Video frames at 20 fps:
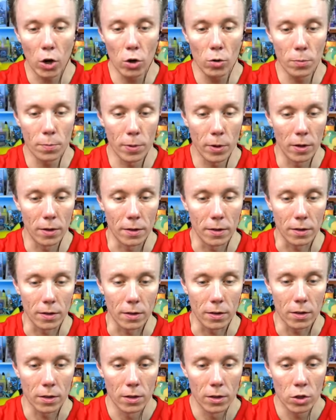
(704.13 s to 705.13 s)

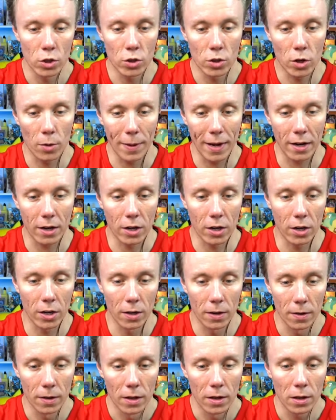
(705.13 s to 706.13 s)
open, go back.
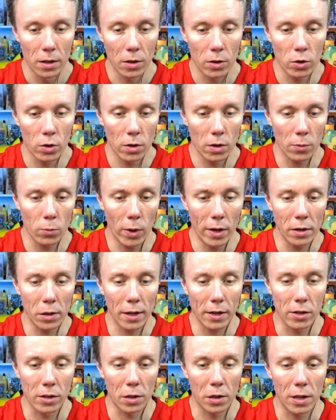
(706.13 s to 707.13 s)
One
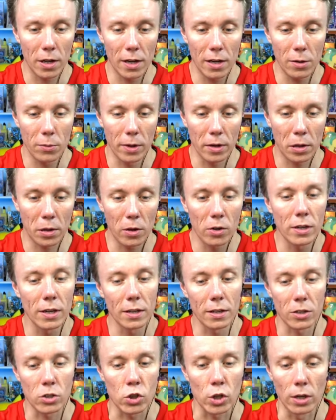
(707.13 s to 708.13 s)
second, sir, we're
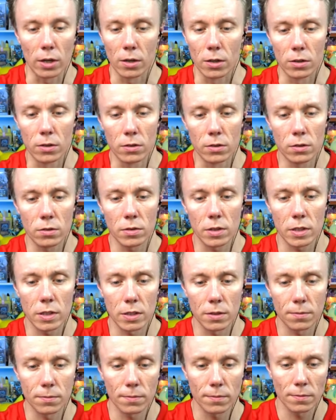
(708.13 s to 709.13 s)
stocking the
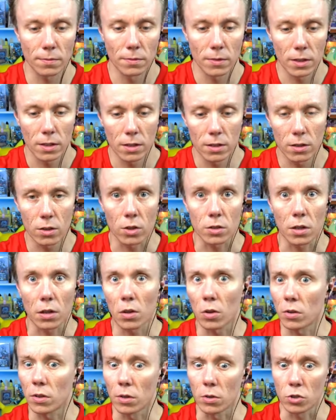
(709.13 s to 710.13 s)
shelves. Got to
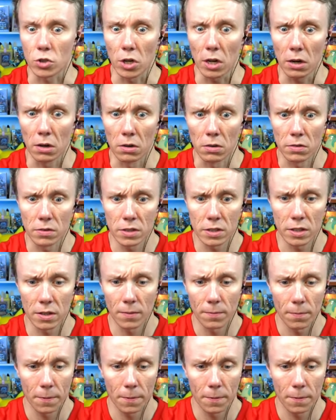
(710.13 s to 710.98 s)
stock those shelves.